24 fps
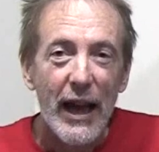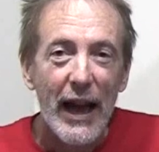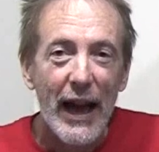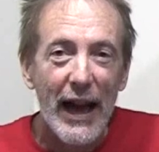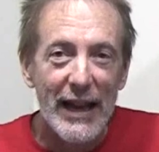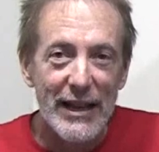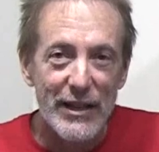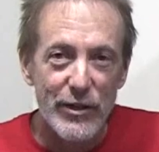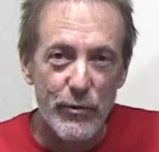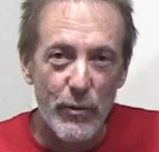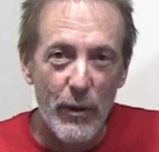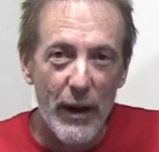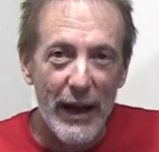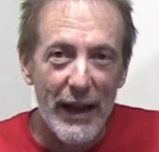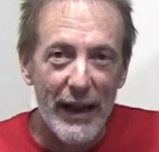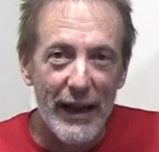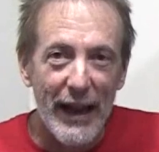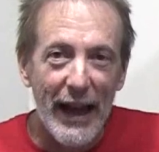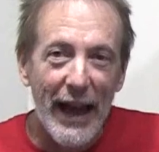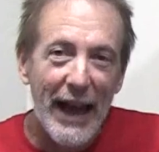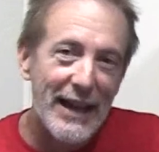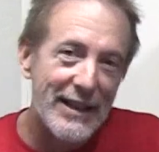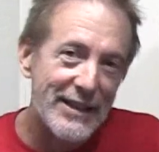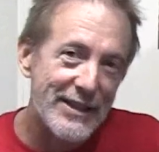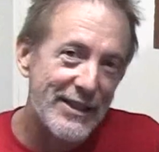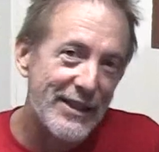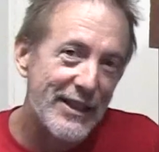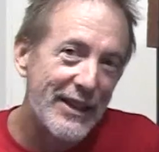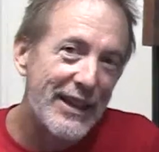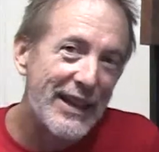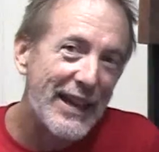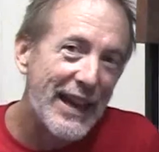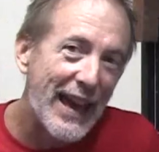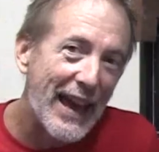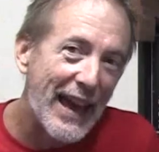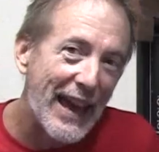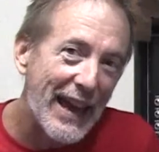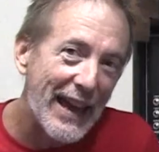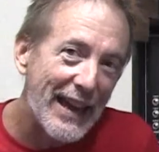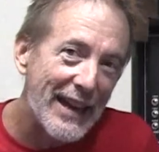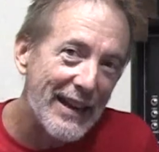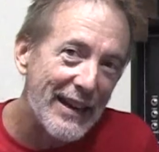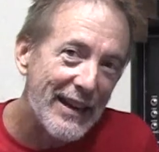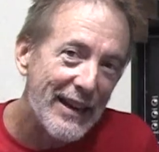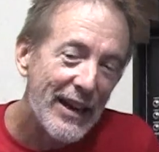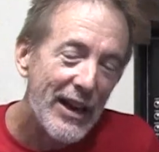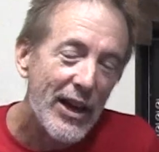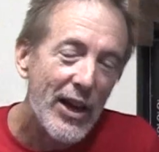as well as the
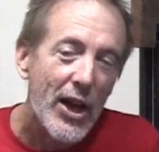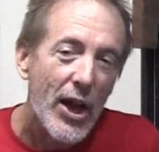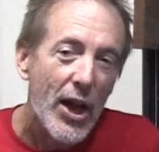gain.